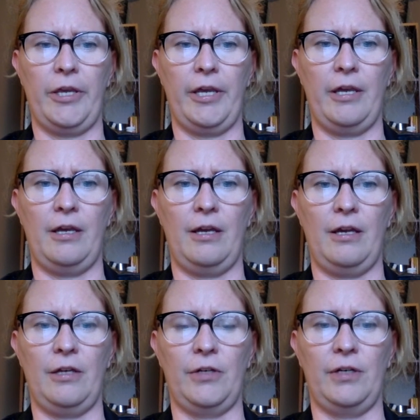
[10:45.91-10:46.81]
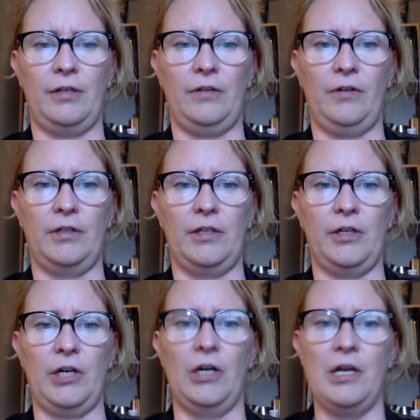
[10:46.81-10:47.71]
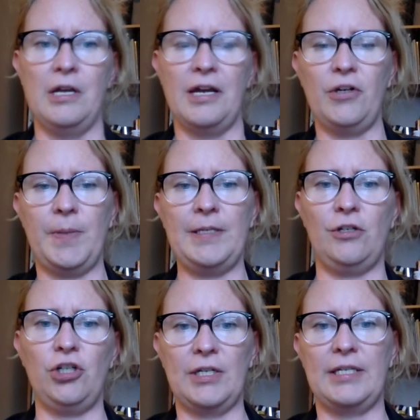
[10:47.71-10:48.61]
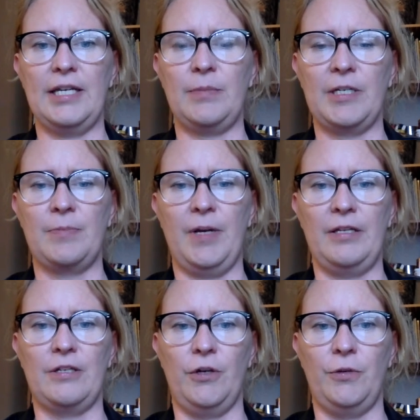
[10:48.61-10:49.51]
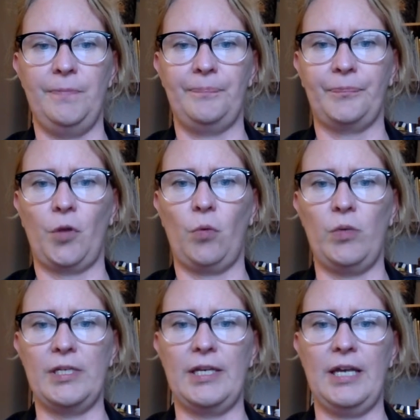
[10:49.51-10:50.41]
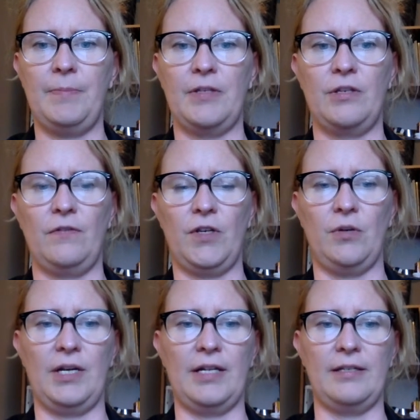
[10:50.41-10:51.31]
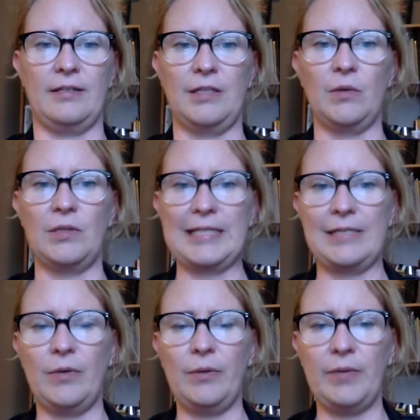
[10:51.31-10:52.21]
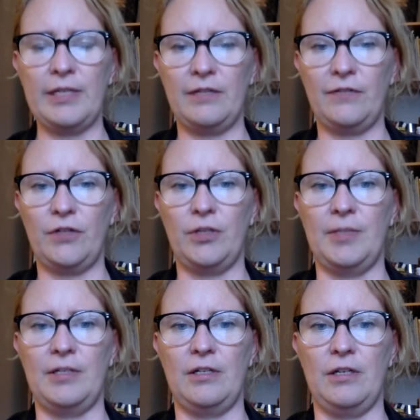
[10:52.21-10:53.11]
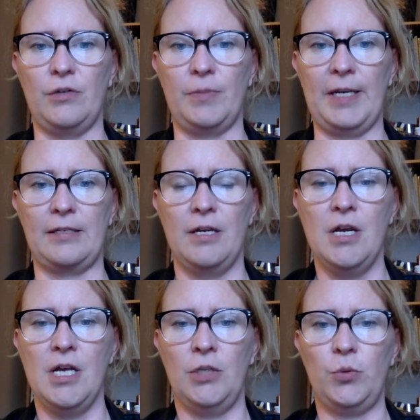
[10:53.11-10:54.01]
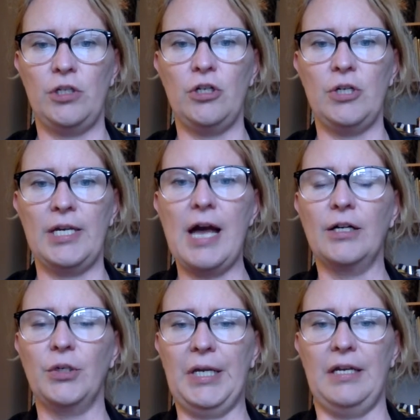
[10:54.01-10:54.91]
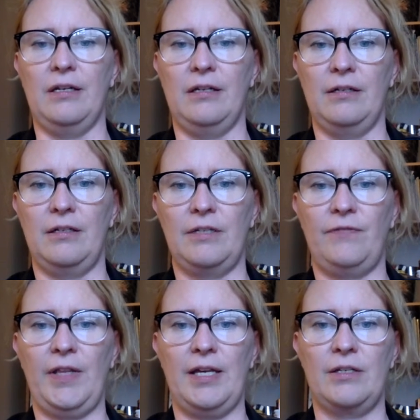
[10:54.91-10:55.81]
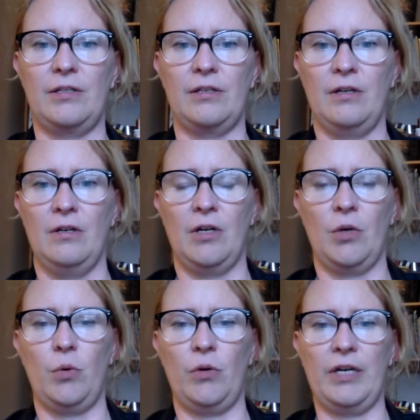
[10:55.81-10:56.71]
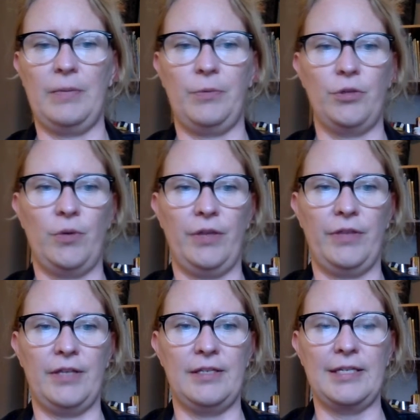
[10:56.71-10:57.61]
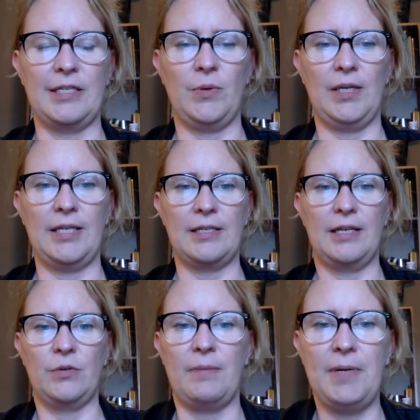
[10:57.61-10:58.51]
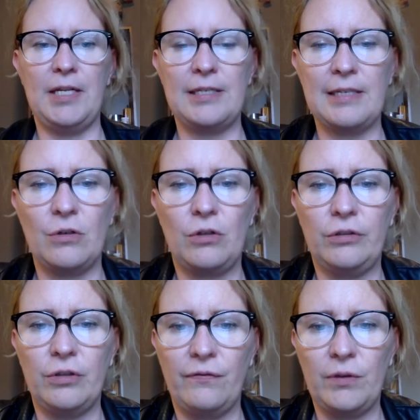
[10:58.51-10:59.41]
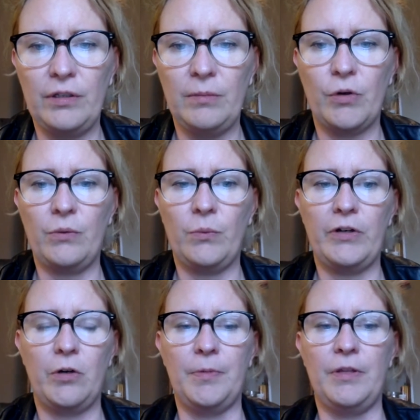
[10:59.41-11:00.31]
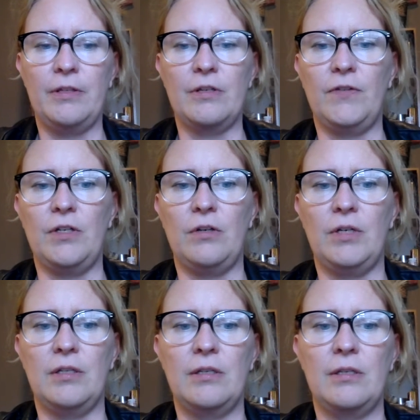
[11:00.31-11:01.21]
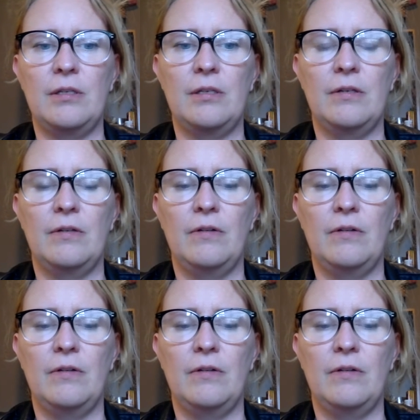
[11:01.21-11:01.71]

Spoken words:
Yeah, you're getting a little unclear here. Aerospace engineering's next biggest milestone was again by the Soviet Union in 1961 when they flew the first humans into space. This was Yuri Gagarin. His flight, quote, on April 12th, 1961, lasted 108 minutes as he circled Earth for a little more than one orbit of the Soviet Union's